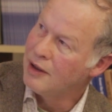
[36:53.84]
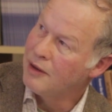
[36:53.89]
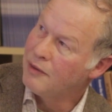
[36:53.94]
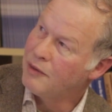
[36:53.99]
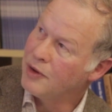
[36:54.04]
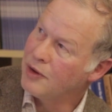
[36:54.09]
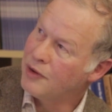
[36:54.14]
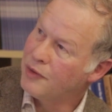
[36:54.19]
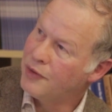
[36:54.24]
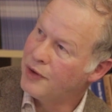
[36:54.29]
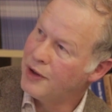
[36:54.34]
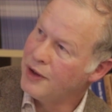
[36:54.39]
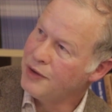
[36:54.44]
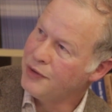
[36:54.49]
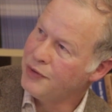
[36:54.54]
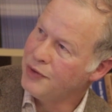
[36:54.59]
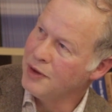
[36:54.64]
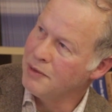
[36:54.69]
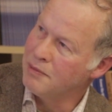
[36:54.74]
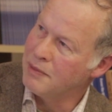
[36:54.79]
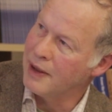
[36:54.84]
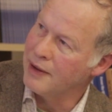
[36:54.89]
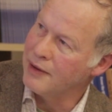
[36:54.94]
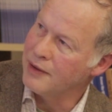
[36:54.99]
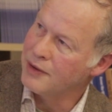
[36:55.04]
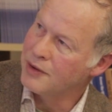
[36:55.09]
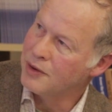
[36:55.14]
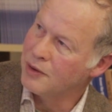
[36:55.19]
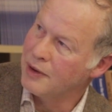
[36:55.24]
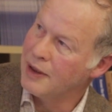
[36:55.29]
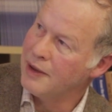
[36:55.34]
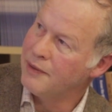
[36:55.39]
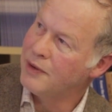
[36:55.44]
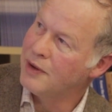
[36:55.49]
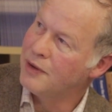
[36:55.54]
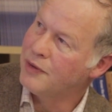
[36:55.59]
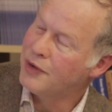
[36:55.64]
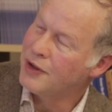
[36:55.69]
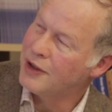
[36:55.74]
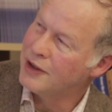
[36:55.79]
For your first few months or even
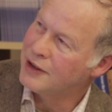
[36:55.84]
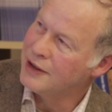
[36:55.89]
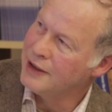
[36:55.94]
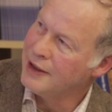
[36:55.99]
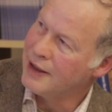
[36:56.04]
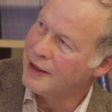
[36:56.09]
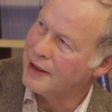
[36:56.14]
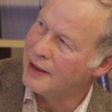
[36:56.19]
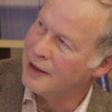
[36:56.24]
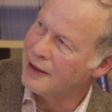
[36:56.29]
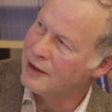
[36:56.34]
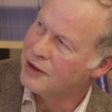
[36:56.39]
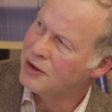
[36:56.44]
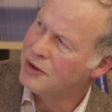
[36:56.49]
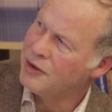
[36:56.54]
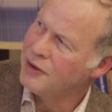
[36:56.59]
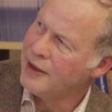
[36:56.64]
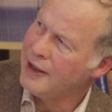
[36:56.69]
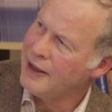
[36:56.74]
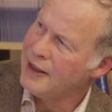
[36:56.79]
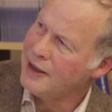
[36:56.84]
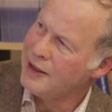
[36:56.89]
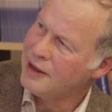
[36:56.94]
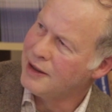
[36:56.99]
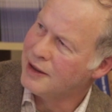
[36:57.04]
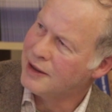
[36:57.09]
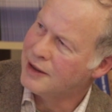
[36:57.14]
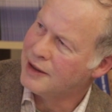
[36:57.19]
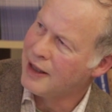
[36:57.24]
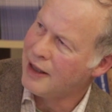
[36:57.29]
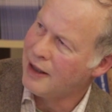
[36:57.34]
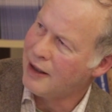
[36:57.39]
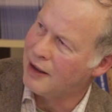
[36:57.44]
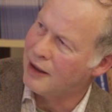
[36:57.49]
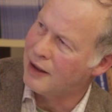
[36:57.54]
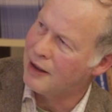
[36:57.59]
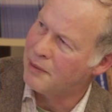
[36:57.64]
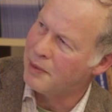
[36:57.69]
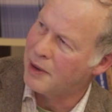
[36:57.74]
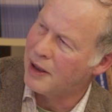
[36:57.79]
the first year, it's too easy to
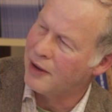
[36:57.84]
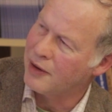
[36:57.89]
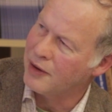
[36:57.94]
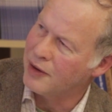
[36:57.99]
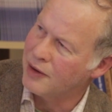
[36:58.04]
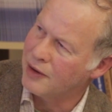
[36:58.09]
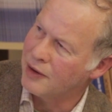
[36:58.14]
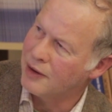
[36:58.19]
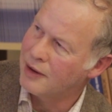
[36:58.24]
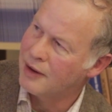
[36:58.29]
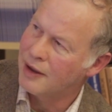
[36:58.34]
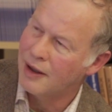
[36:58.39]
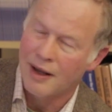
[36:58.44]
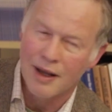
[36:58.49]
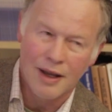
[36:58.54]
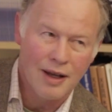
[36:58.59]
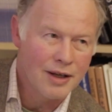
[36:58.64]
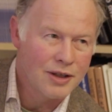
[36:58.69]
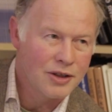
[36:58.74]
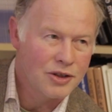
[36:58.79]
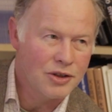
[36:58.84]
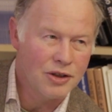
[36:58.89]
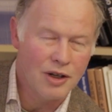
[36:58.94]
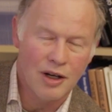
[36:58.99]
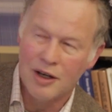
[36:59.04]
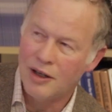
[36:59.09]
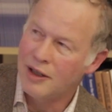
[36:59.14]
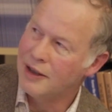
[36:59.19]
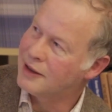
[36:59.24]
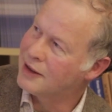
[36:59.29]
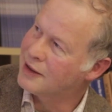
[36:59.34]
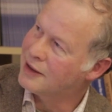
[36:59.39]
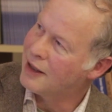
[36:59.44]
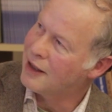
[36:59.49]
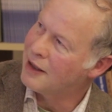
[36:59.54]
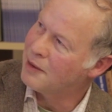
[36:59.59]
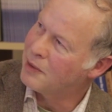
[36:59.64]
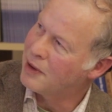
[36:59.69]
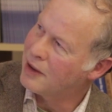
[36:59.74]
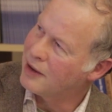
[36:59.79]
tell about you. Too early to
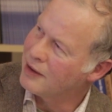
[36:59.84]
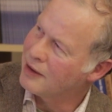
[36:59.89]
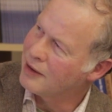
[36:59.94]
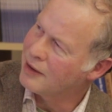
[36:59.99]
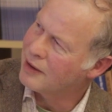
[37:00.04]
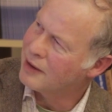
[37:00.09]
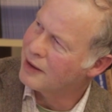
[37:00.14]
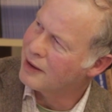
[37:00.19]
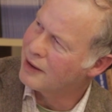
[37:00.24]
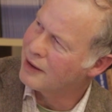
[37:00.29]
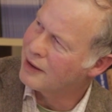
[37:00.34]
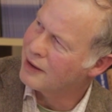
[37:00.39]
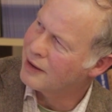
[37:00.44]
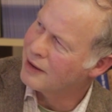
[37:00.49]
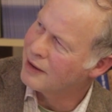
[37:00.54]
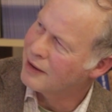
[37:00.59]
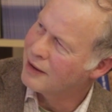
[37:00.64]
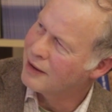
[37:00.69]
tell about you. Thank you.